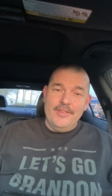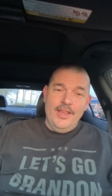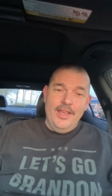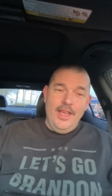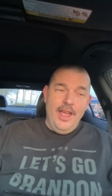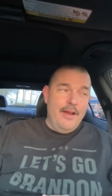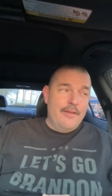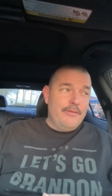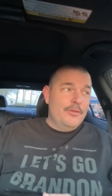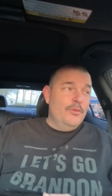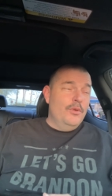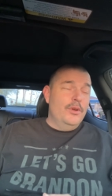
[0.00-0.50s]

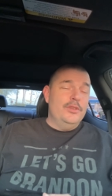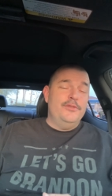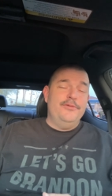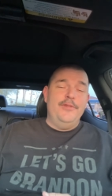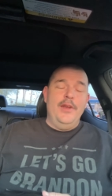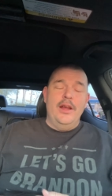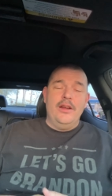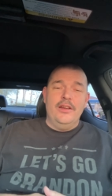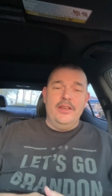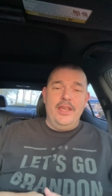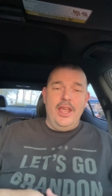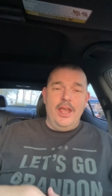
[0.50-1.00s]
Everyone's
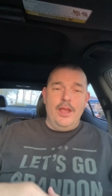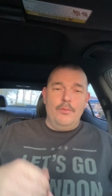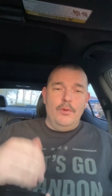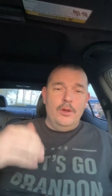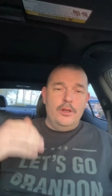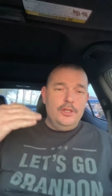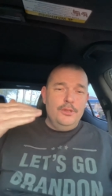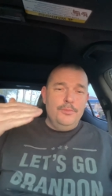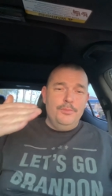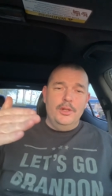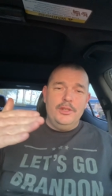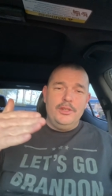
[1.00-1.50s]
fair game.
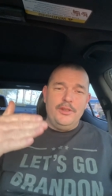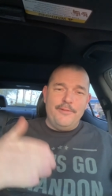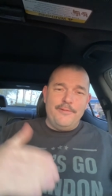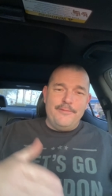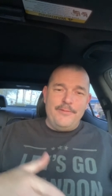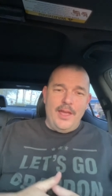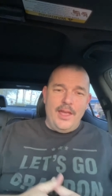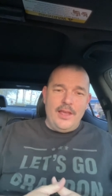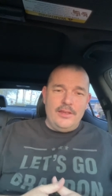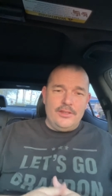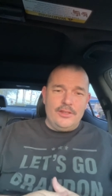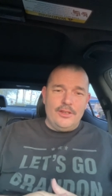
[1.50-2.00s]
Once you put your
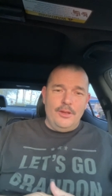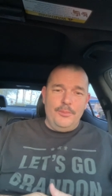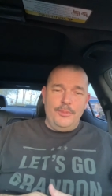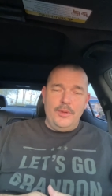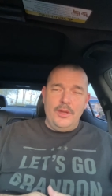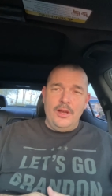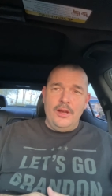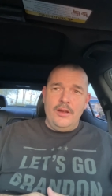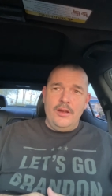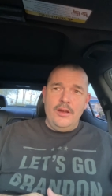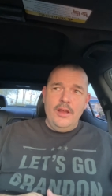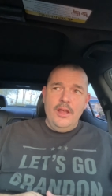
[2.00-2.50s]
face up
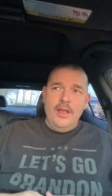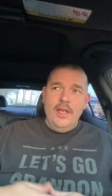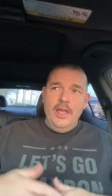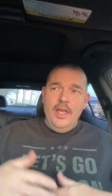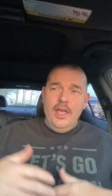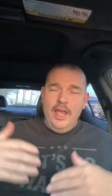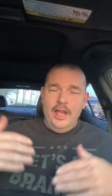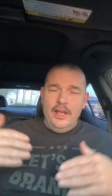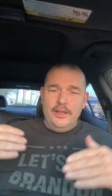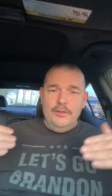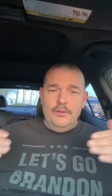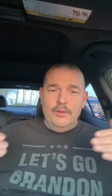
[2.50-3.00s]
here
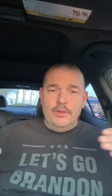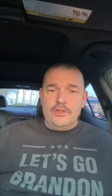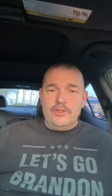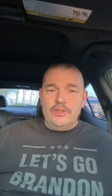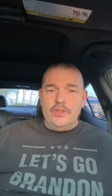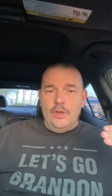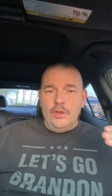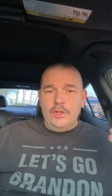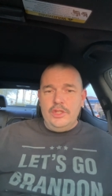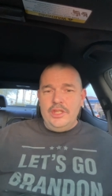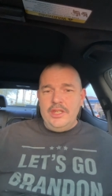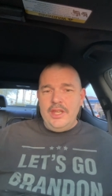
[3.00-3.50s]
and you
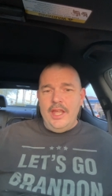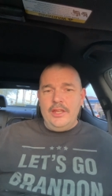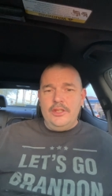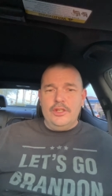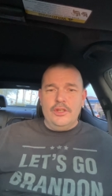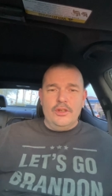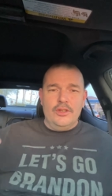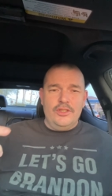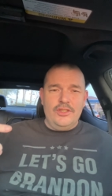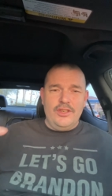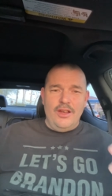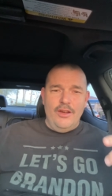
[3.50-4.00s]
associate
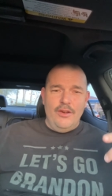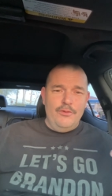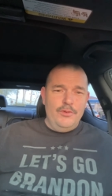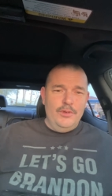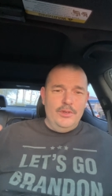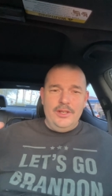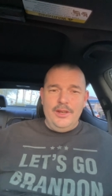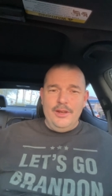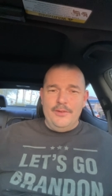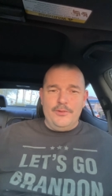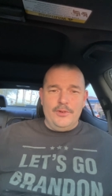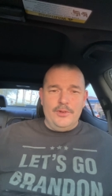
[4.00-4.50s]
yourself
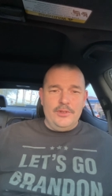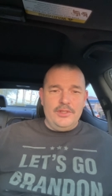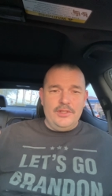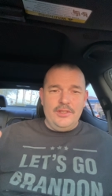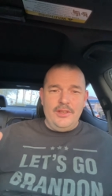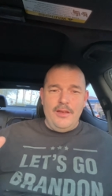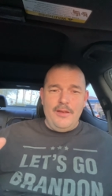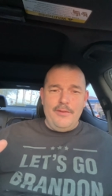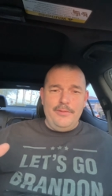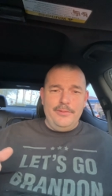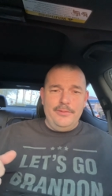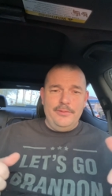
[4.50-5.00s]
with different
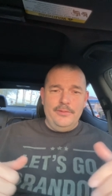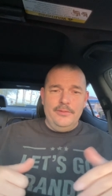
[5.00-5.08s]
stuff,